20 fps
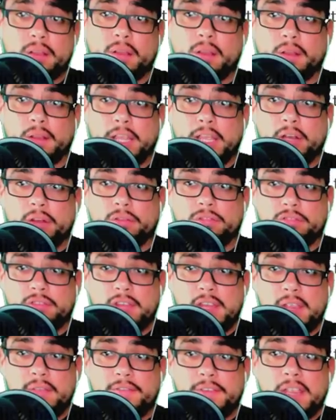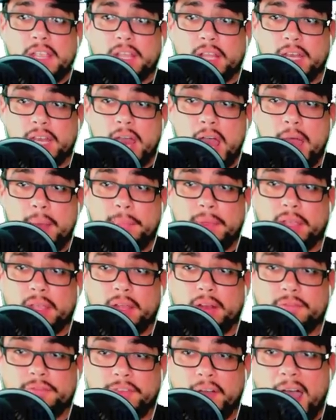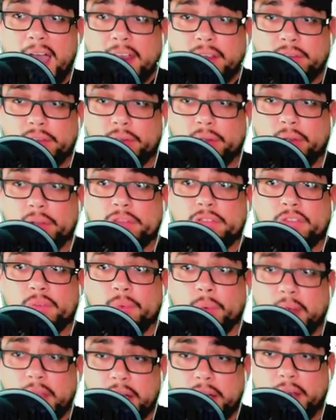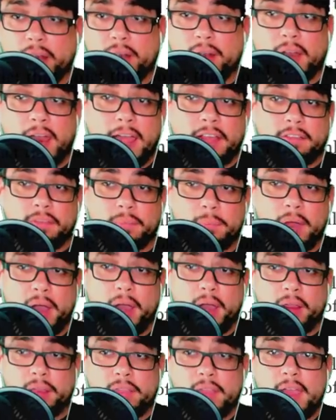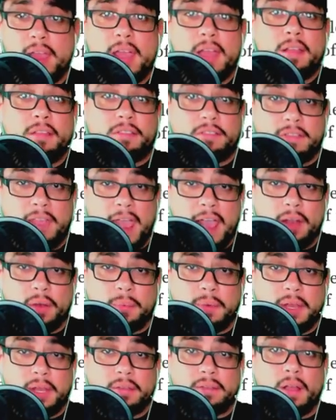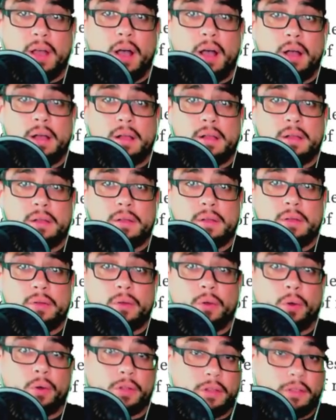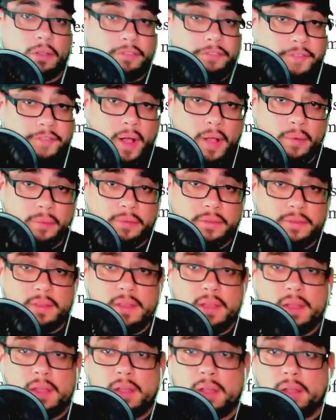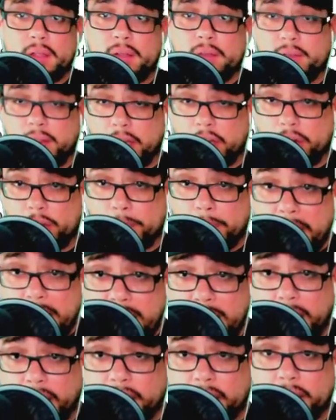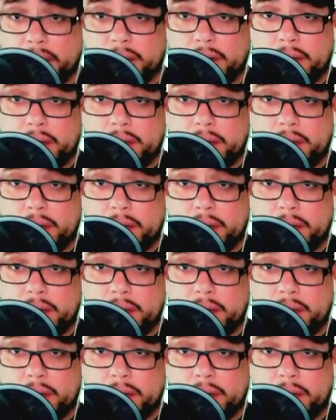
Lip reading: The leader chief economic advisor tweeted last month, salaries or default. Take your pick.